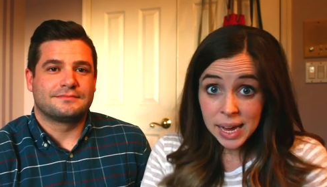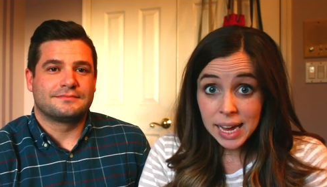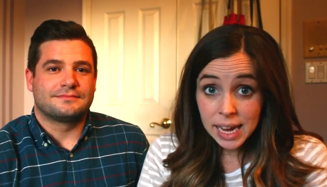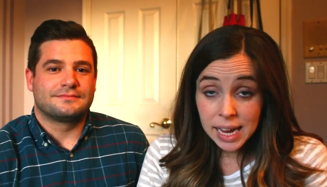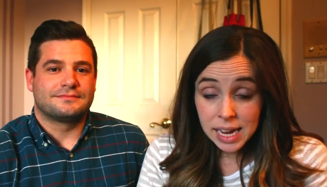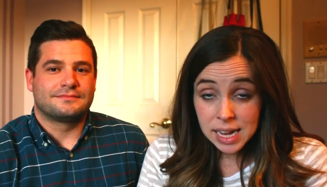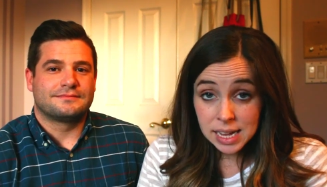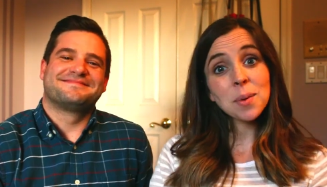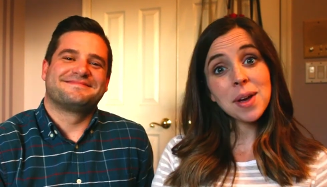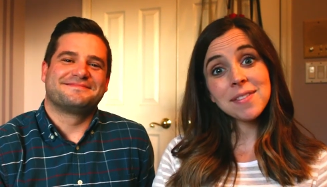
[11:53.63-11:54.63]
Speaker 1: be.
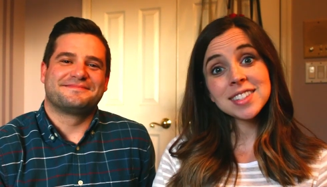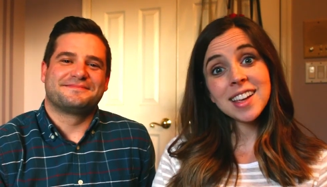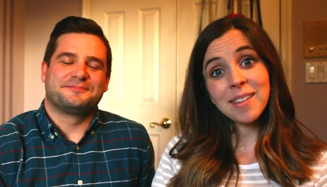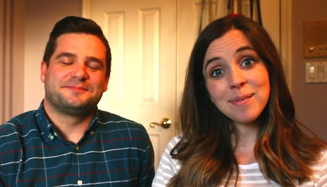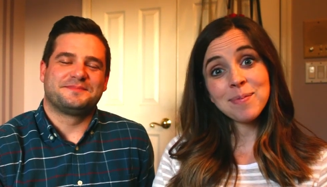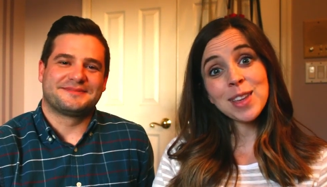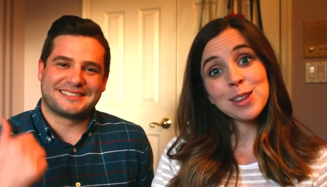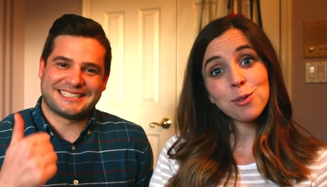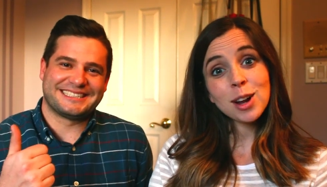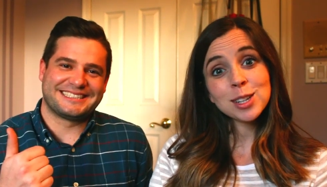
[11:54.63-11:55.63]
That's all we have to say.
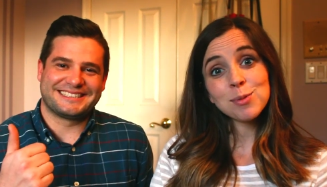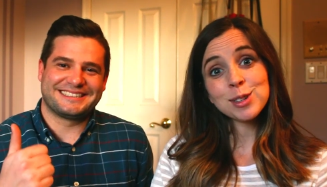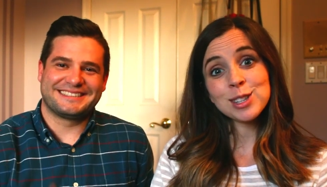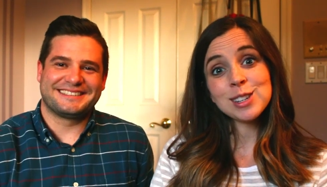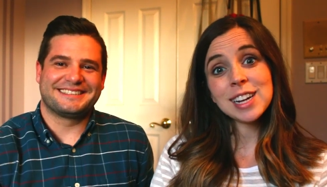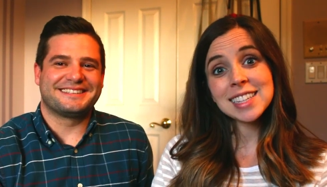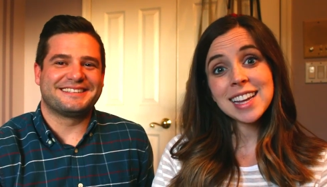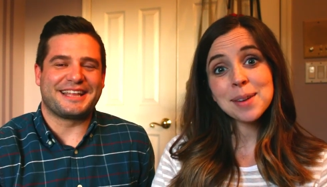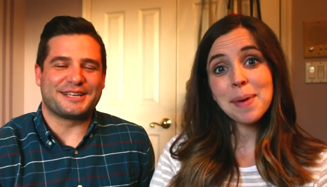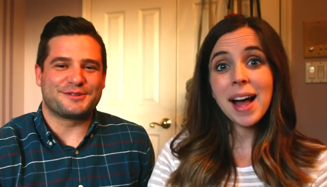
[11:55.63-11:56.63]
Thanks for watching. We'll see you guys
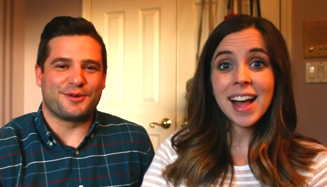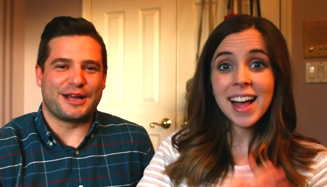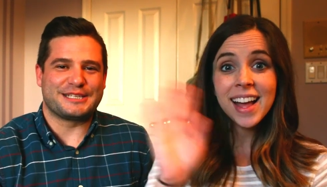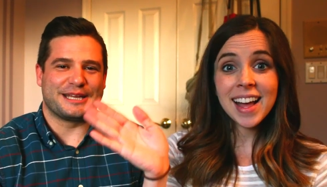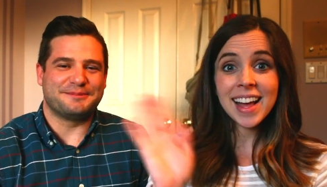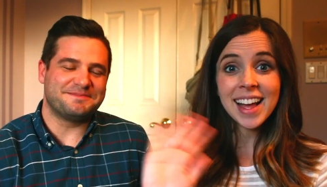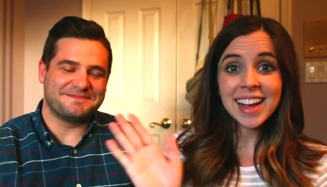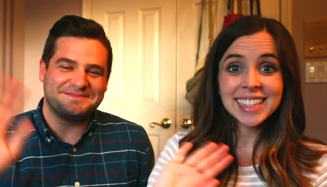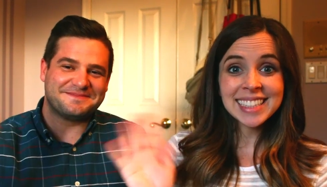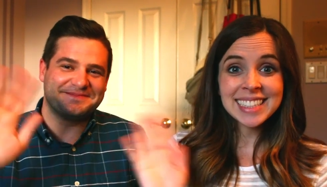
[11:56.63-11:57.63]
later.
Speaker 2: Thanks for watching.